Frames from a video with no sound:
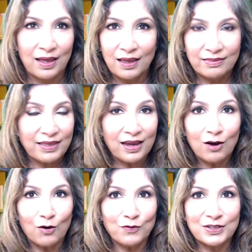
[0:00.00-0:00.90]
There
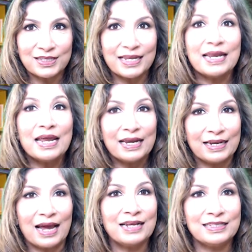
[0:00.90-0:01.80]
are obviously
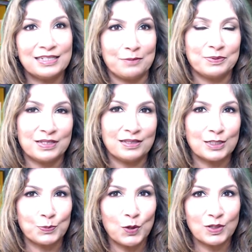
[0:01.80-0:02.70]
9 steps in
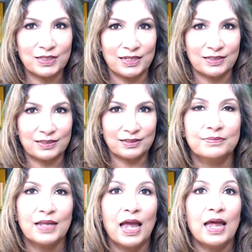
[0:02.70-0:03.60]
this process.
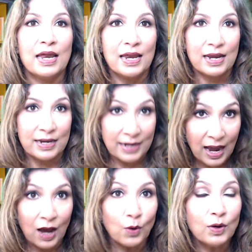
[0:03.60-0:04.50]

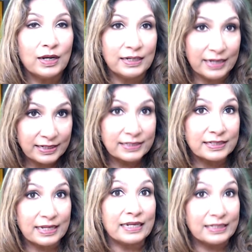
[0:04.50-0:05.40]
Now, let's
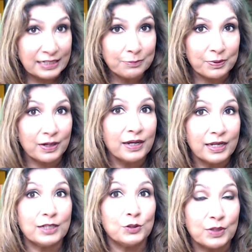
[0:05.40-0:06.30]
dig deeper
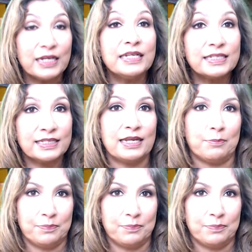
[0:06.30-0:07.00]
into each step.